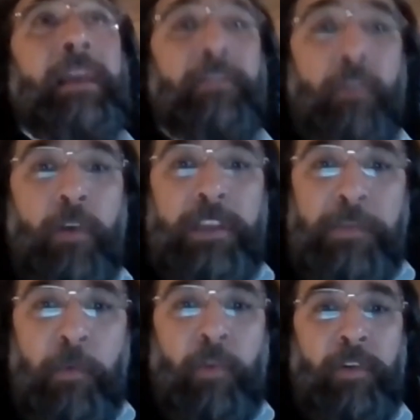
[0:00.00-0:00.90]
focus
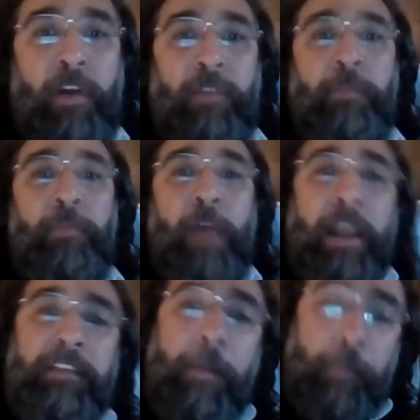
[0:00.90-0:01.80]
more on
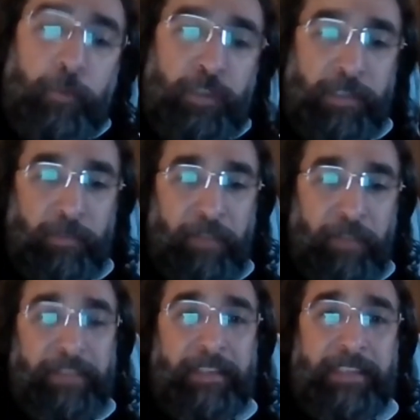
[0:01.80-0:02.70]
proactive approaches to defend
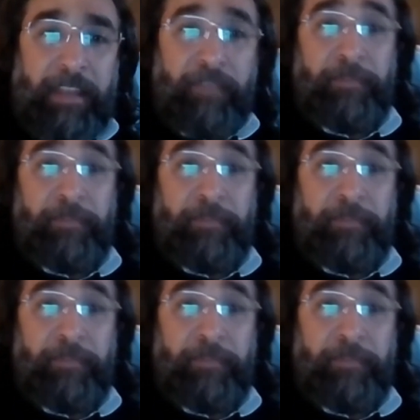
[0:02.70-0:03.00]
itself.